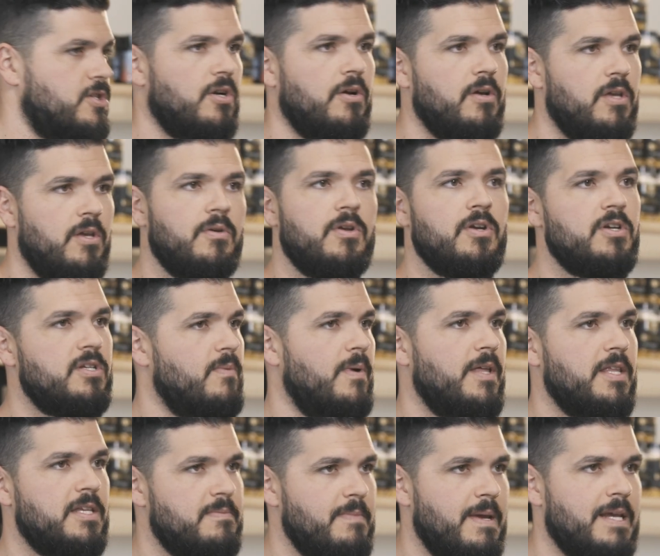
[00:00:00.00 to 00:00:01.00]
show you, here's
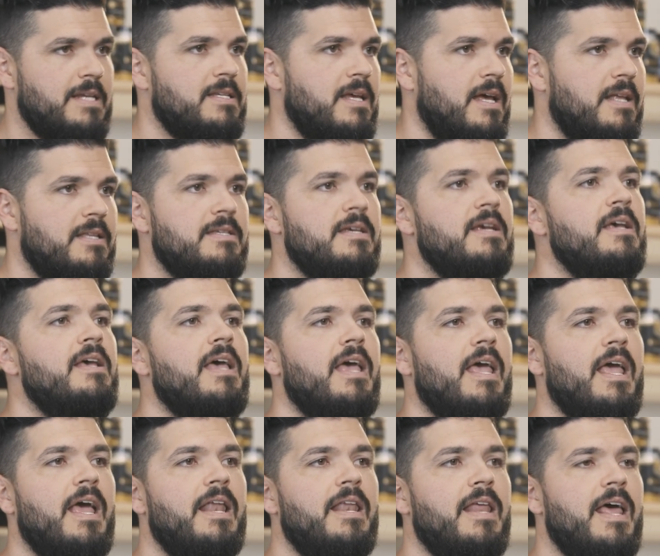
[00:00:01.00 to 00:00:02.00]
why this makes sense.
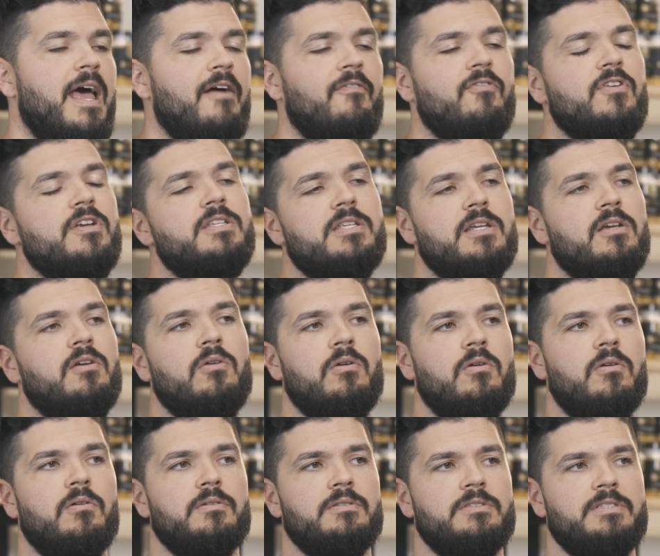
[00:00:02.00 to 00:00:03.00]
And every
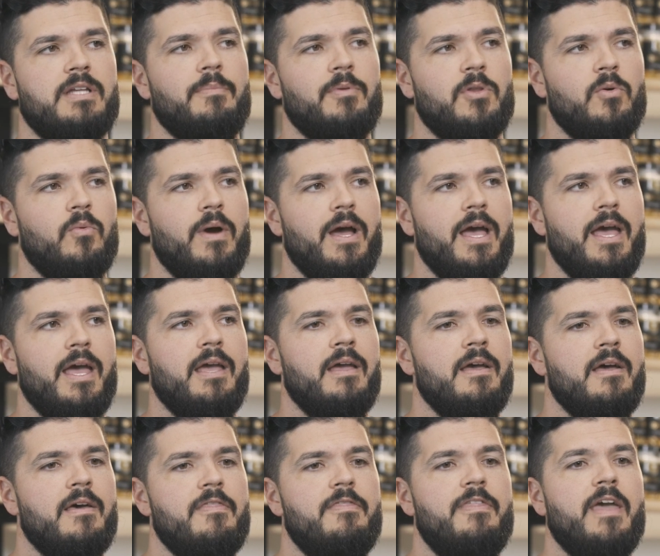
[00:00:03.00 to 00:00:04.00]
single step of the way,
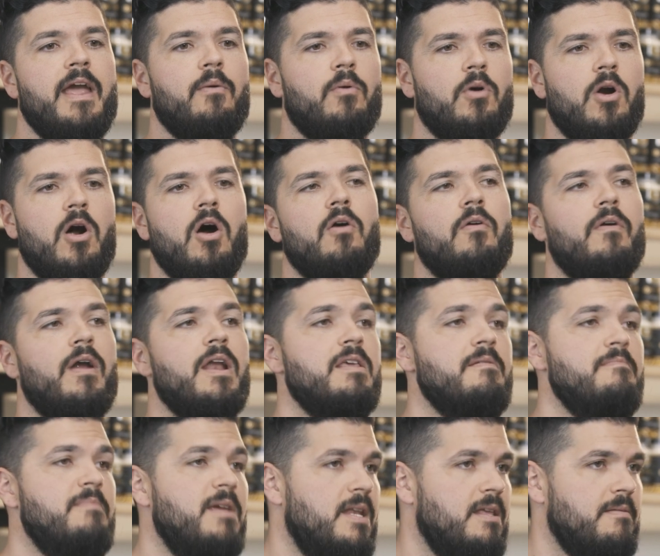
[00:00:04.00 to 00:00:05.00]
they were
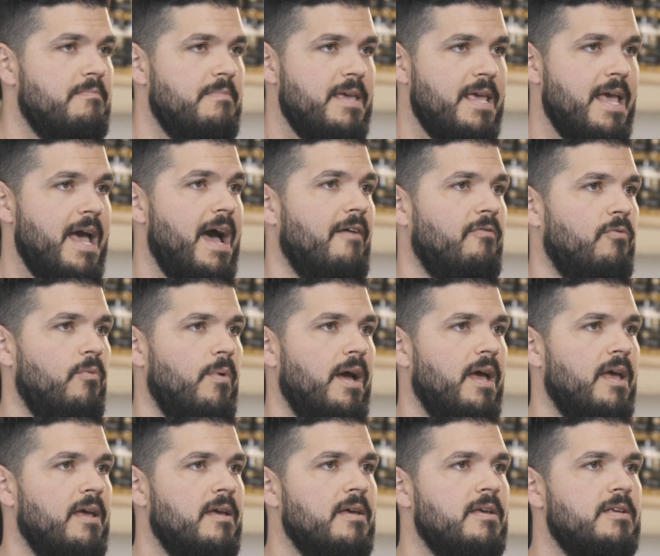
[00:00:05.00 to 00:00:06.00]
already meeting me halfway.